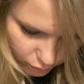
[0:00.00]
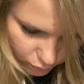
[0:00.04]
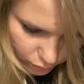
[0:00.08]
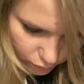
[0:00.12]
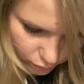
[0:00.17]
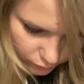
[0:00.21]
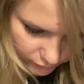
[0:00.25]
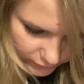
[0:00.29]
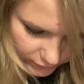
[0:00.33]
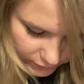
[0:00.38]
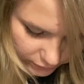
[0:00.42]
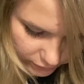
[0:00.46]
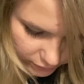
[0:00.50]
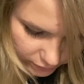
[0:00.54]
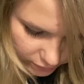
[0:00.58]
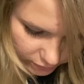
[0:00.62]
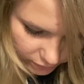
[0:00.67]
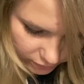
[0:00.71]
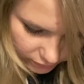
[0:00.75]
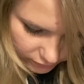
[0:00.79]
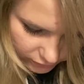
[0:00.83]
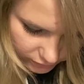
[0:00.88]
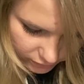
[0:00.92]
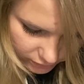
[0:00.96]
Ooh,
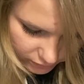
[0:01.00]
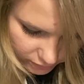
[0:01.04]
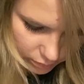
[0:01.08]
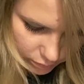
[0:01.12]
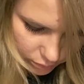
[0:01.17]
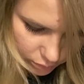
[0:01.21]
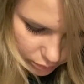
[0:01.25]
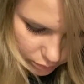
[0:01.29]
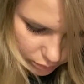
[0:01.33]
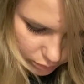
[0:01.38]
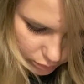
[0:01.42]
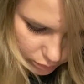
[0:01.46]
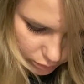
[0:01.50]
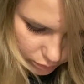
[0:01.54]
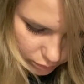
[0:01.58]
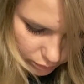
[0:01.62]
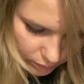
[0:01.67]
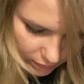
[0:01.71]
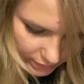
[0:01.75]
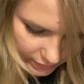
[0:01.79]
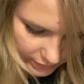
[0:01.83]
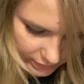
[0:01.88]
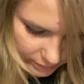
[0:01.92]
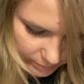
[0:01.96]
filters.
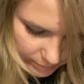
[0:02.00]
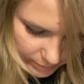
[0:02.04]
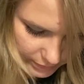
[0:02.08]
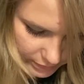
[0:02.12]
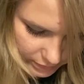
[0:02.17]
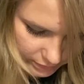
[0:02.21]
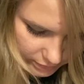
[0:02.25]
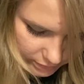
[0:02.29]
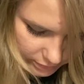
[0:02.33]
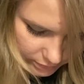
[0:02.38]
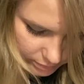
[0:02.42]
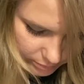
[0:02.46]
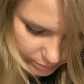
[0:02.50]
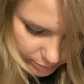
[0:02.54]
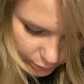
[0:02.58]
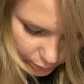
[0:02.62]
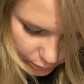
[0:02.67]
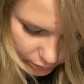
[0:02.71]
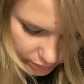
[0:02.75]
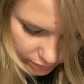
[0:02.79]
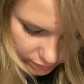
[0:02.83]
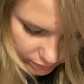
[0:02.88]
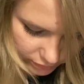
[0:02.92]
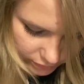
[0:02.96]
Ooh, I can put little
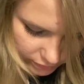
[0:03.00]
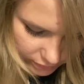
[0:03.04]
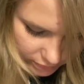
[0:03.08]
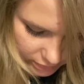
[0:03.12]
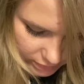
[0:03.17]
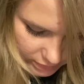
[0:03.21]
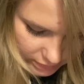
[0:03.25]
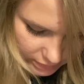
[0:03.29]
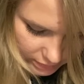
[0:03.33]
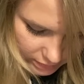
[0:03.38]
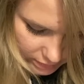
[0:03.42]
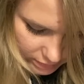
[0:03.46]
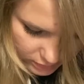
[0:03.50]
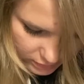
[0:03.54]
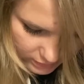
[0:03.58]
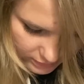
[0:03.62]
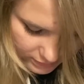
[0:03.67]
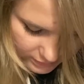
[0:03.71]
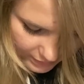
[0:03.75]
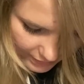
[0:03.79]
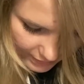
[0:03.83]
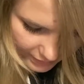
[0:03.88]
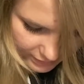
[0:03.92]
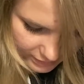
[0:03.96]
borders on it.
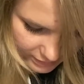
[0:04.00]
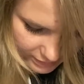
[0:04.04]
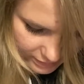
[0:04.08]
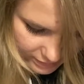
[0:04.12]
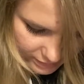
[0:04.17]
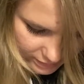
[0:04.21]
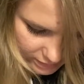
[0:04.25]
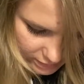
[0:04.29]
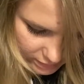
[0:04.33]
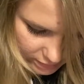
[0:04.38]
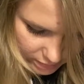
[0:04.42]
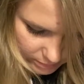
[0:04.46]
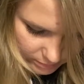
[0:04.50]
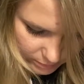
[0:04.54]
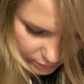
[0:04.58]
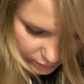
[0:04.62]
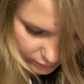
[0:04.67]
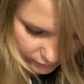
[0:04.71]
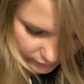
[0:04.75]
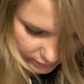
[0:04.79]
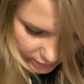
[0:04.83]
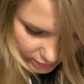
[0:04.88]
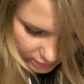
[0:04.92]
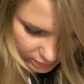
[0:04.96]
Is Agnes gonna come
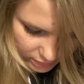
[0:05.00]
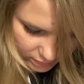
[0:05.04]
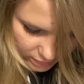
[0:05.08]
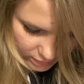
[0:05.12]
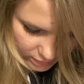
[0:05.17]
over?